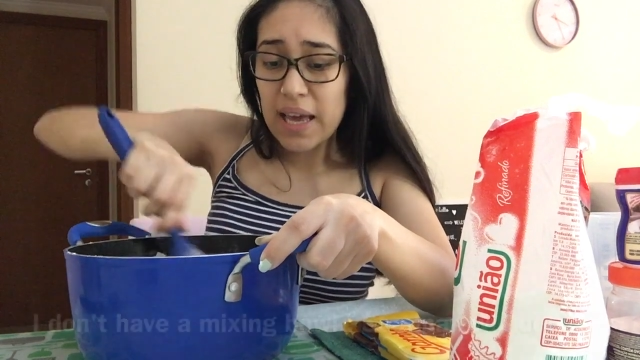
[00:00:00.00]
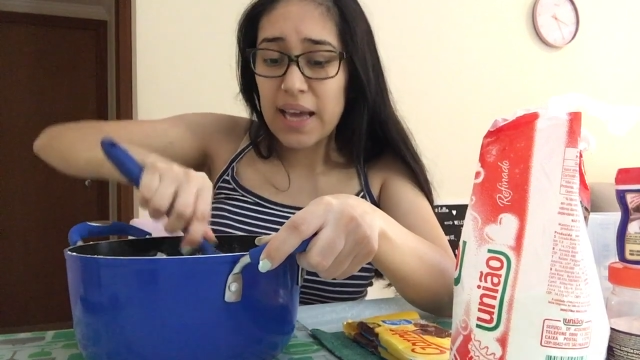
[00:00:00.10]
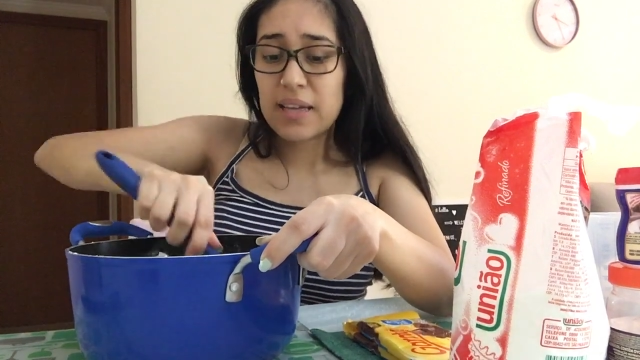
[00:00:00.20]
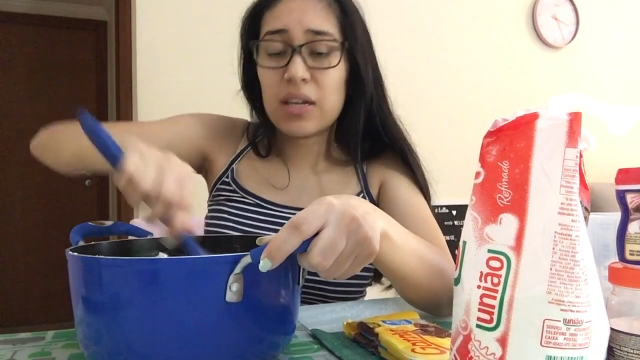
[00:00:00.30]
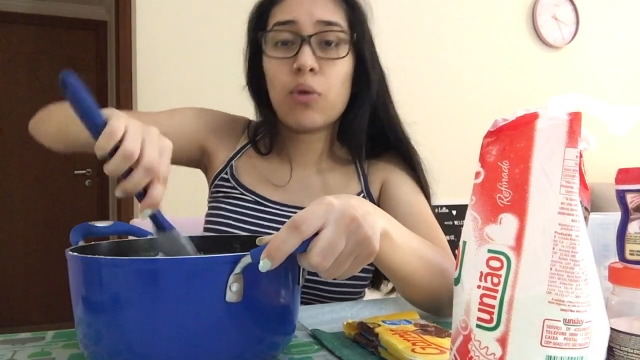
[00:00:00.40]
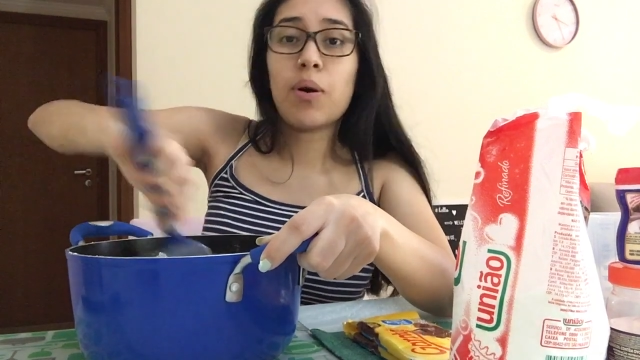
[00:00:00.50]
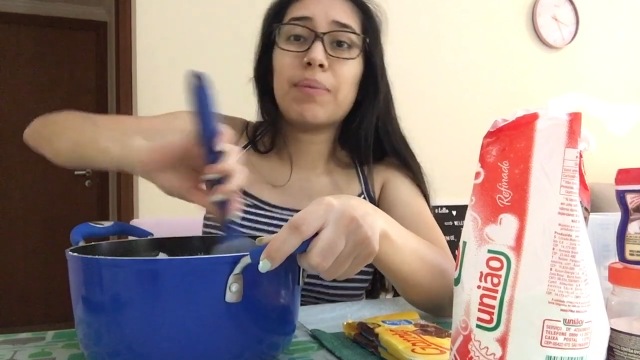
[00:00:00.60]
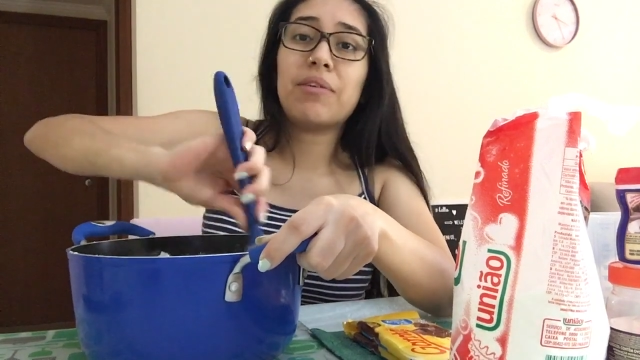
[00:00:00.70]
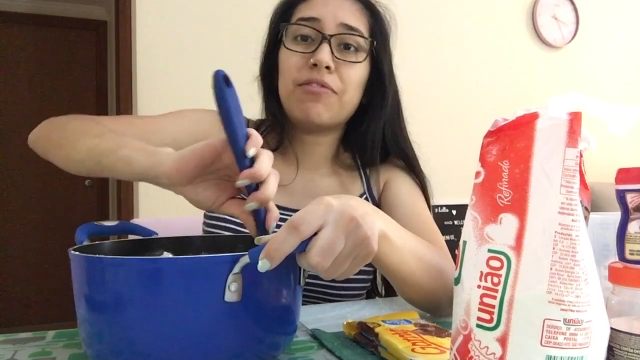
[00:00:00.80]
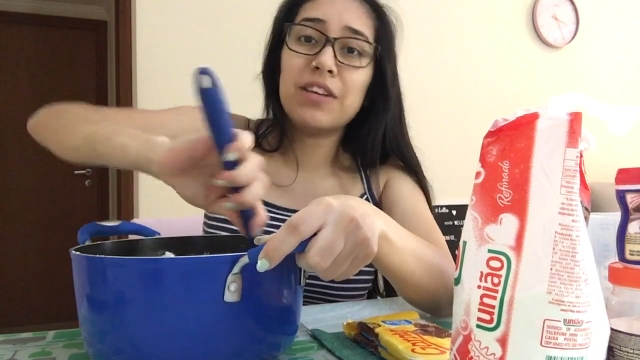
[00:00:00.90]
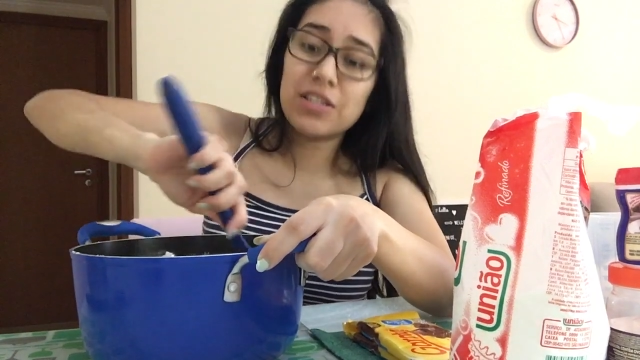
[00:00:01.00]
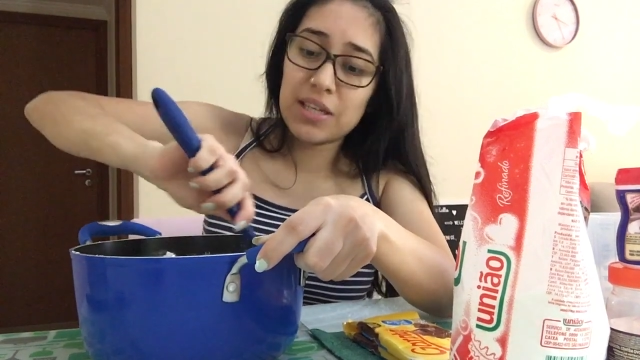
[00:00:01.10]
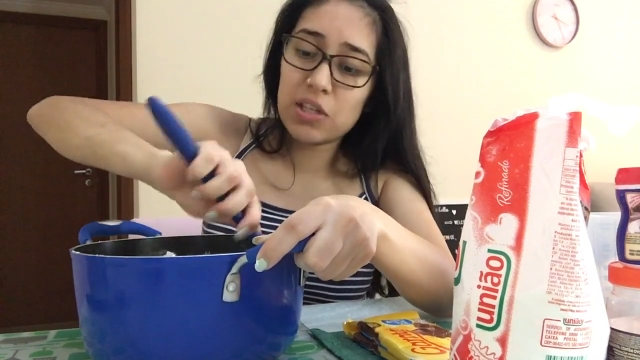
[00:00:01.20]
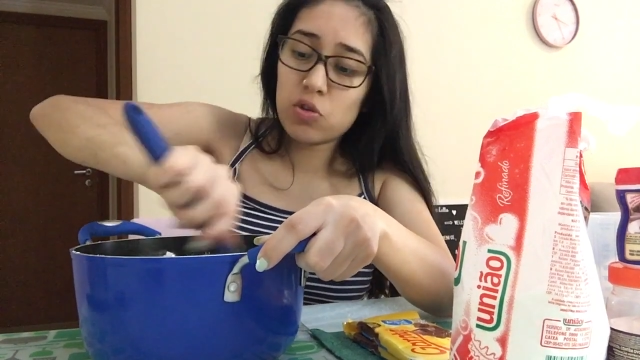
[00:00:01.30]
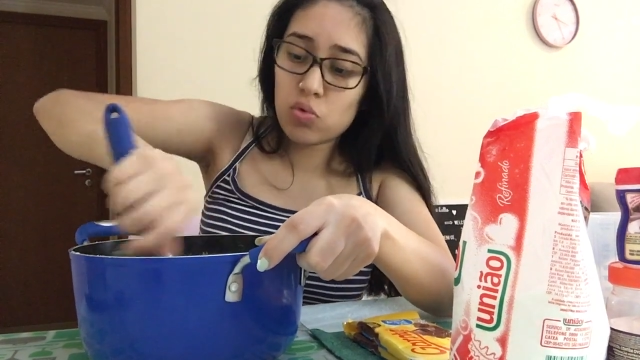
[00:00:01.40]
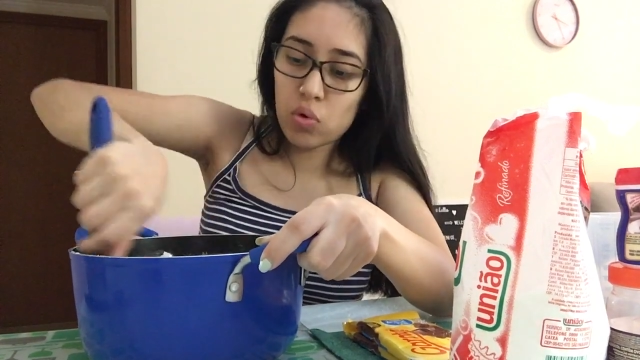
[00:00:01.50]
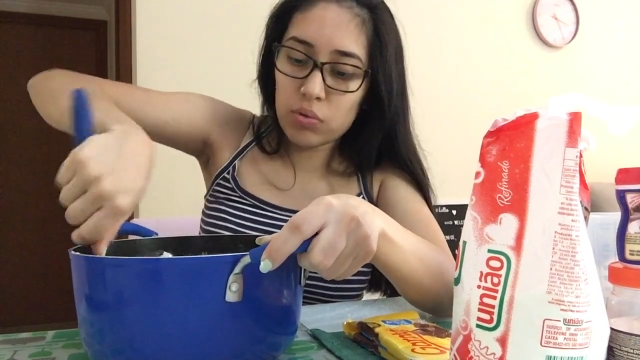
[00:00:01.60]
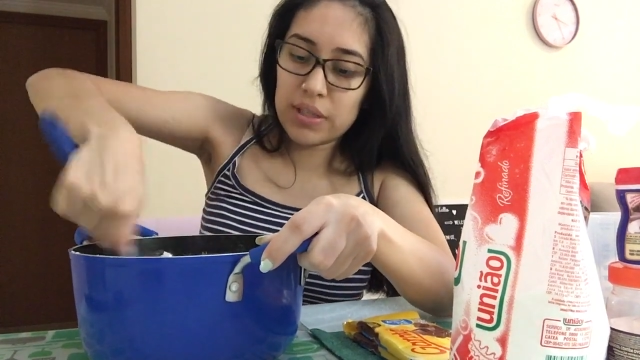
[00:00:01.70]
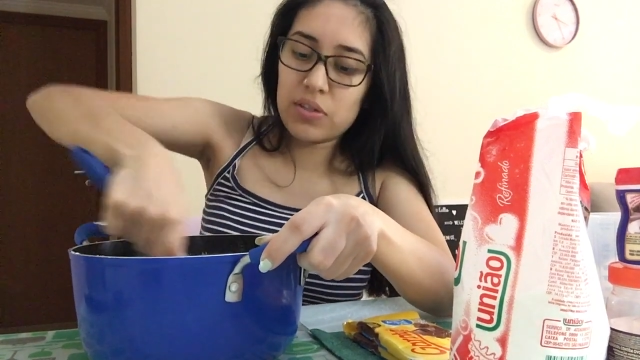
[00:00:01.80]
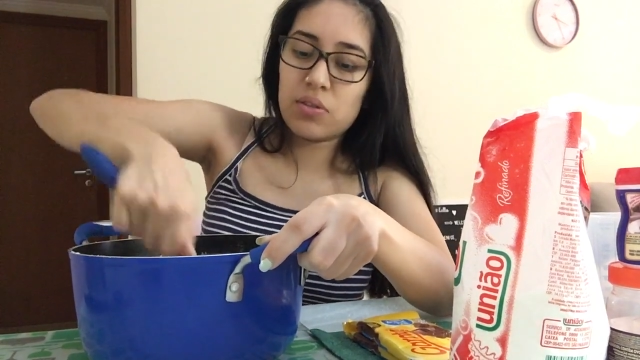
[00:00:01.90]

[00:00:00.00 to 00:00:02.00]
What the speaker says: and I don't want my feet to get swollen.